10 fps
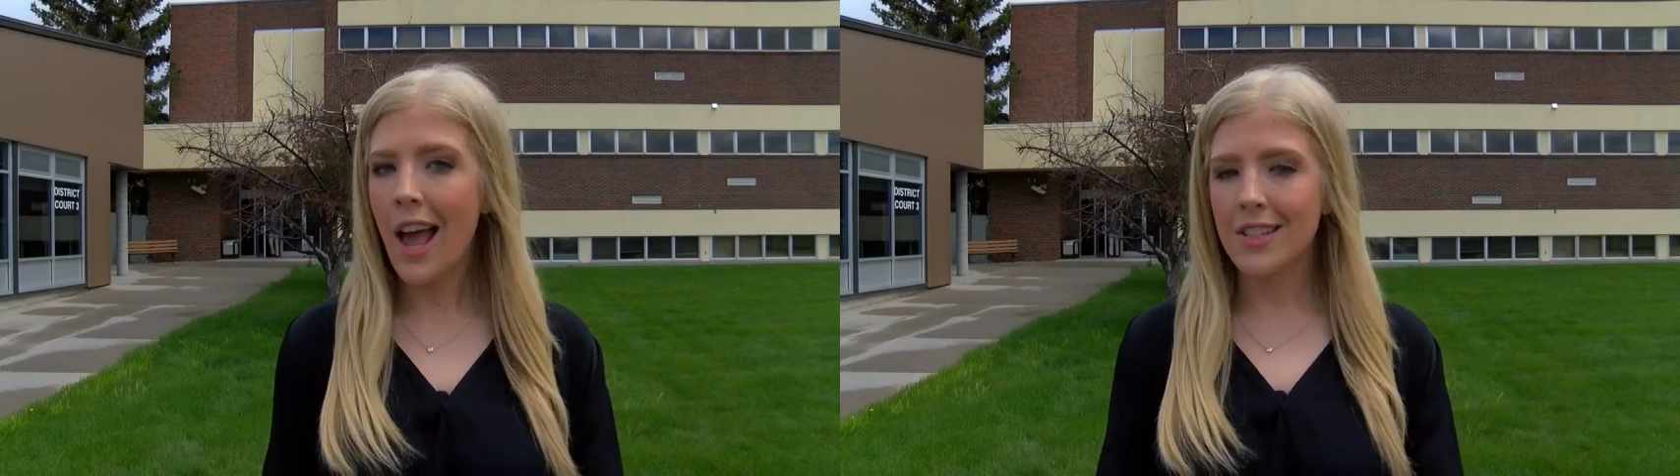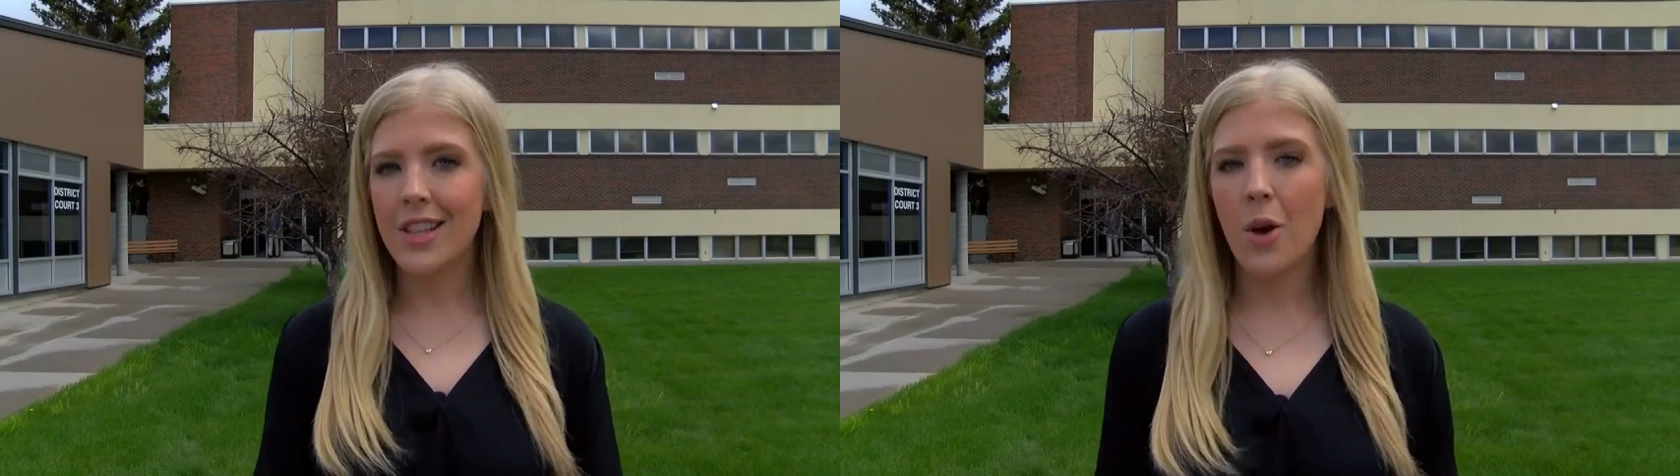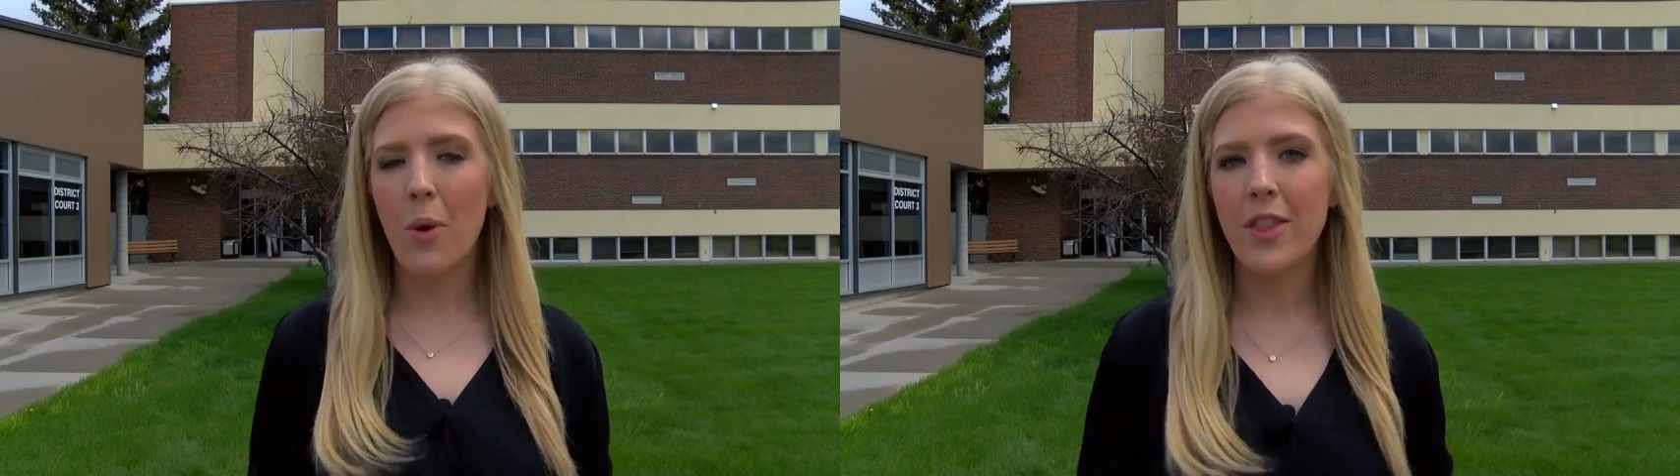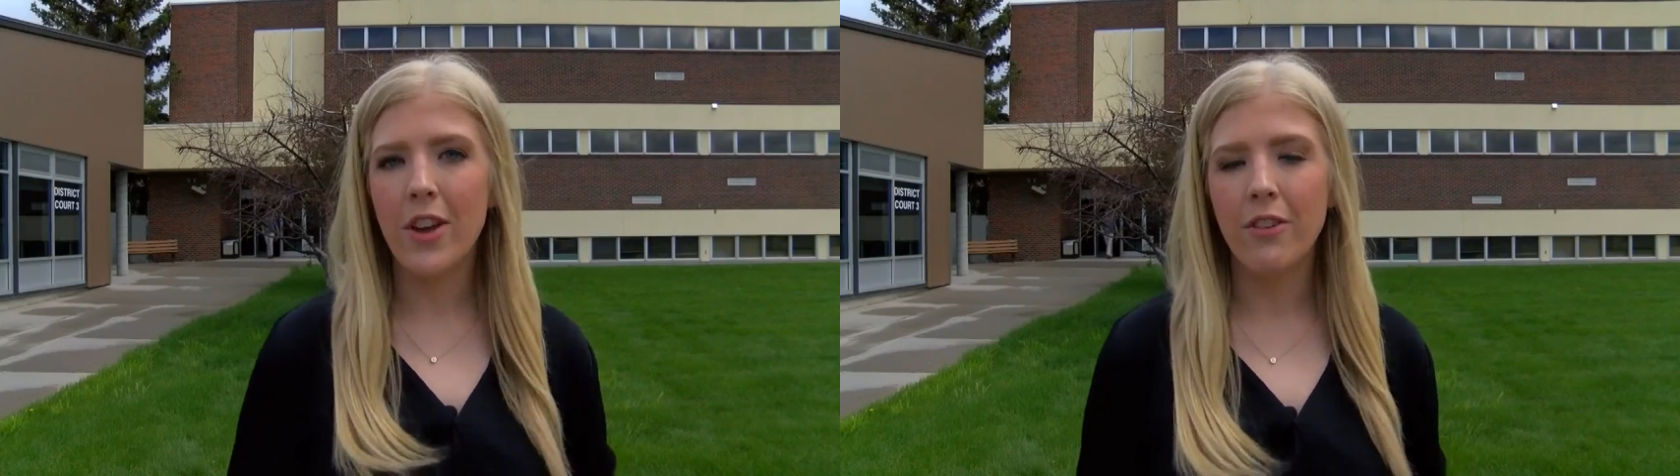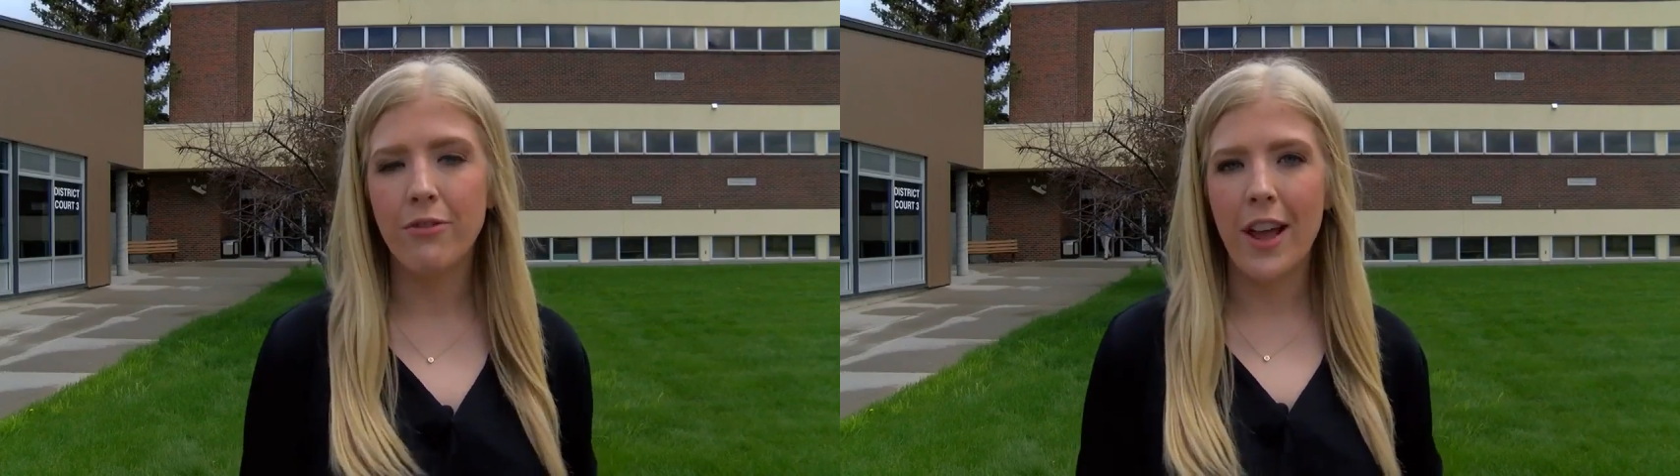As they
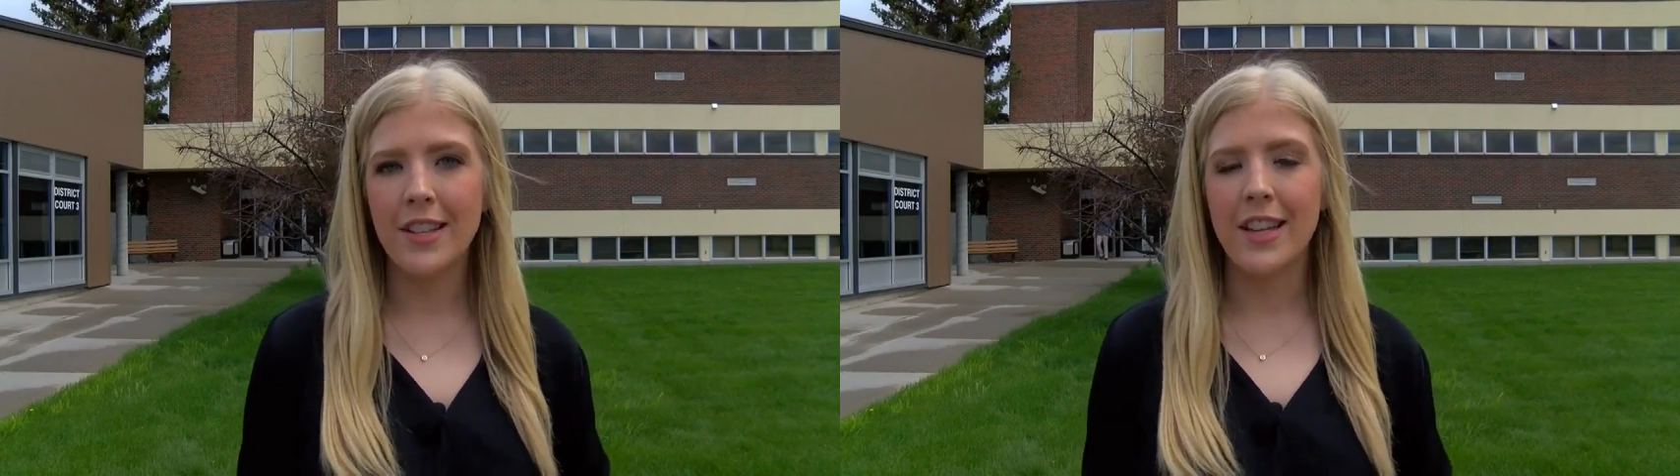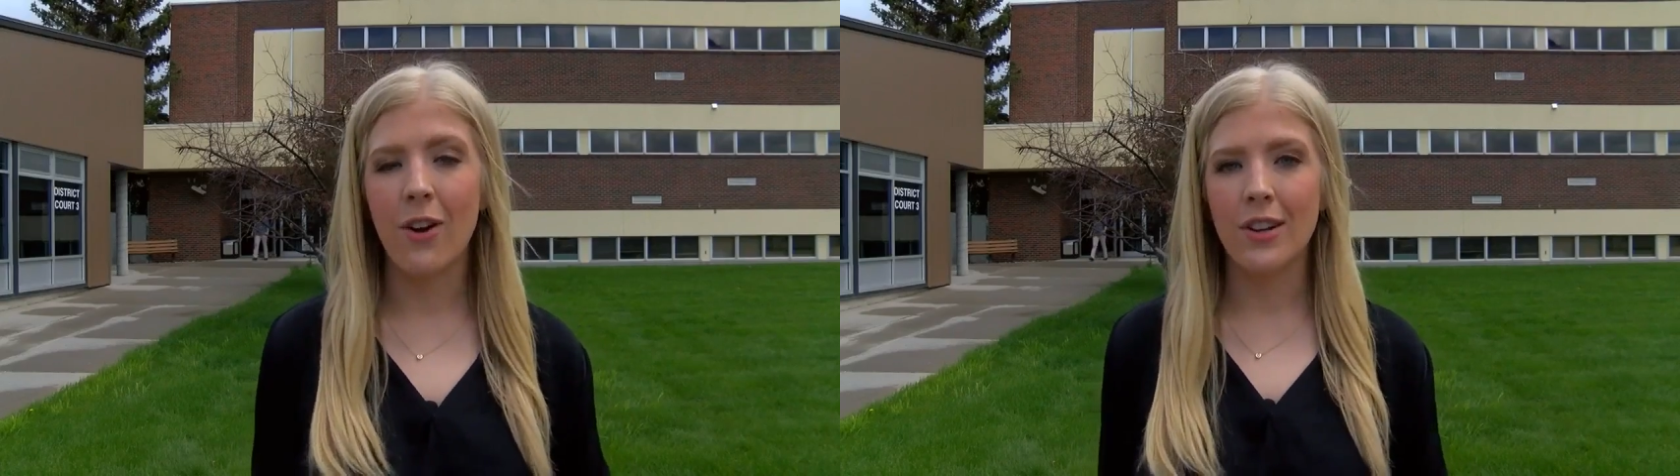await their fates,